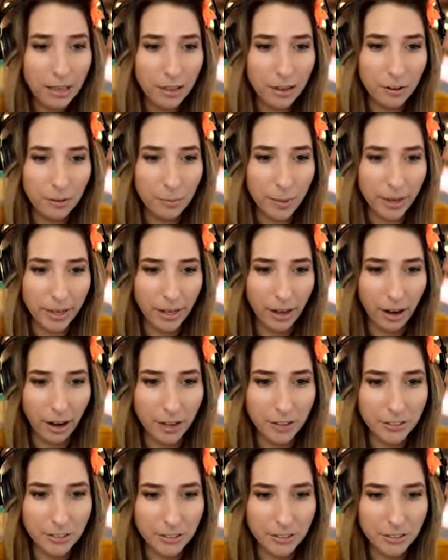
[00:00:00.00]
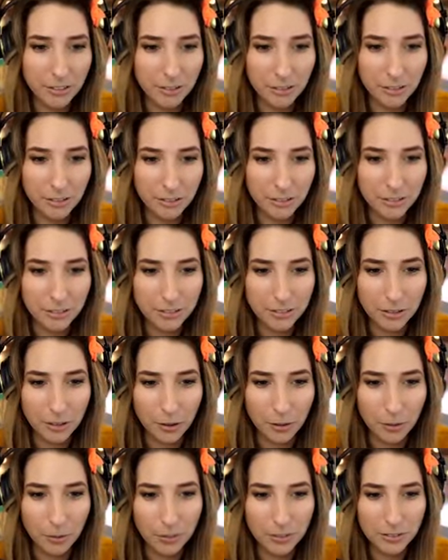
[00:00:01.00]
oh my gosh. Oh,
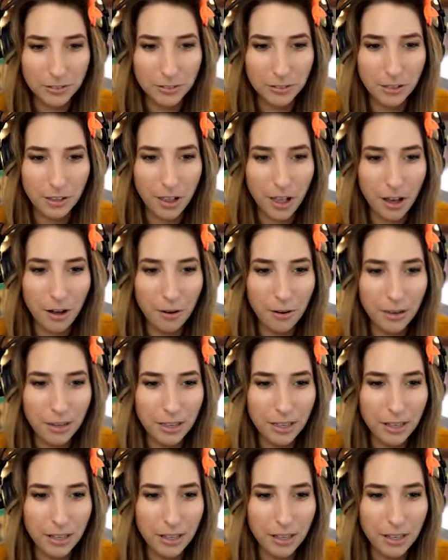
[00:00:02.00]
slow, slow.